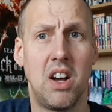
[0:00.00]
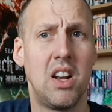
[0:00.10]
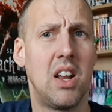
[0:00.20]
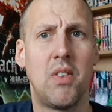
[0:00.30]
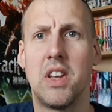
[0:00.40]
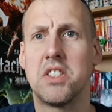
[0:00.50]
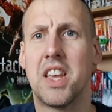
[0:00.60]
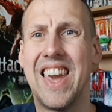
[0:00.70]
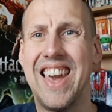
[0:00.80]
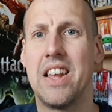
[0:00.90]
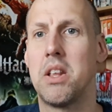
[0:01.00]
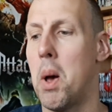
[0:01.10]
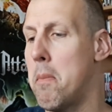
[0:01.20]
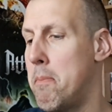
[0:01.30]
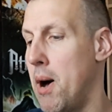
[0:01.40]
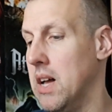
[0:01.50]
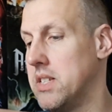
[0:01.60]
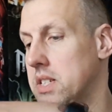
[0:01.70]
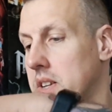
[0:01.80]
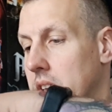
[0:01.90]
I love it as a kid,
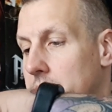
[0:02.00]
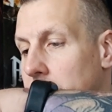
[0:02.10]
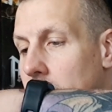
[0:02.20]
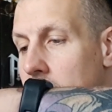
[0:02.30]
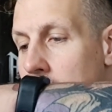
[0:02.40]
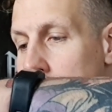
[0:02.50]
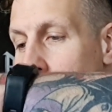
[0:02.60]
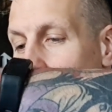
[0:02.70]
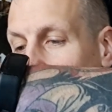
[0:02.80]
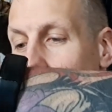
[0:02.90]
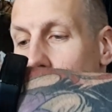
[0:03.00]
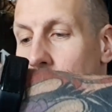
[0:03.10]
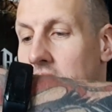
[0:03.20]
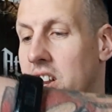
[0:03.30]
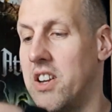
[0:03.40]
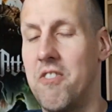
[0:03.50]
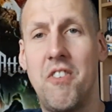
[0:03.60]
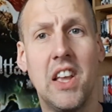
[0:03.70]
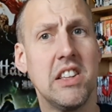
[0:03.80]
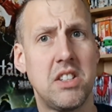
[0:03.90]
but I don't really like the
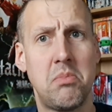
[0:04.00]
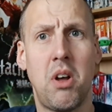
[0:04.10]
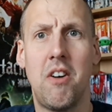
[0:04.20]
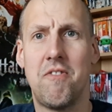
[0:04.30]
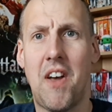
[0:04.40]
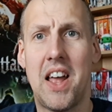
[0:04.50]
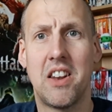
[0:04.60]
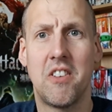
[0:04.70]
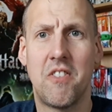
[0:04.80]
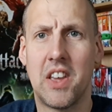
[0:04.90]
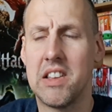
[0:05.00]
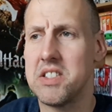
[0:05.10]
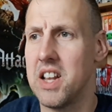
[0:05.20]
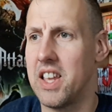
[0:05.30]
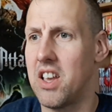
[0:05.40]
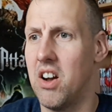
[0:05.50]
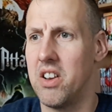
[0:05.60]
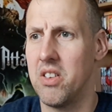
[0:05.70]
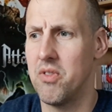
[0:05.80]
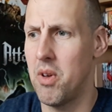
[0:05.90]
figures. I'm not a fan of the figures. They
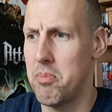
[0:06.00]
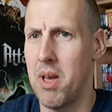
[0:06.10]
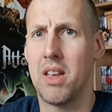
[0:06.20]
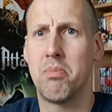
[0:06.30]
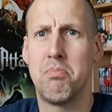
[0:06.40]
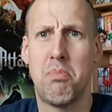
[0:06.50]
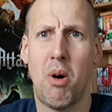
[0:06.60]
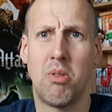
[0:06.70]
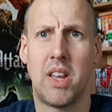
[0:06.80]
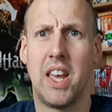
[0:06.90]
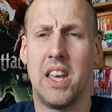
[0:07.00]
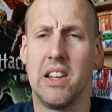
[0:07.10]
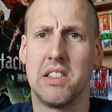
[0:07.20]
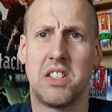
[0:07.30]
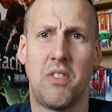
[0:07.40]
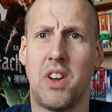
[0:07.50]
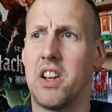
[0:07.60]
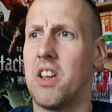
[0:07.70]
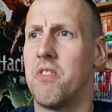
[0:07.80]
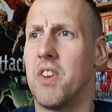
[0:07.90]
kind of are big, bulky and stuff, and I
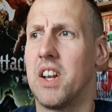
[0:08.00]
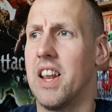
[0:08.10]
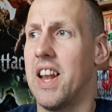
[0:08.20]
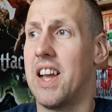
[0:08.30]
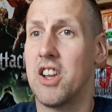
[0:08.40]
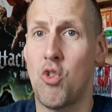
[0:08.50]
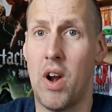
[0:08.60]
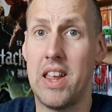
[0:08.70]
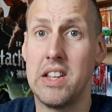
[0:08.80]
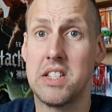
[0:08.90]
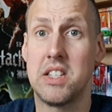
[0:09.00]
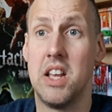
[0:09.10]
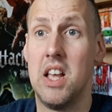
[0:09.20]
don't think they're that great.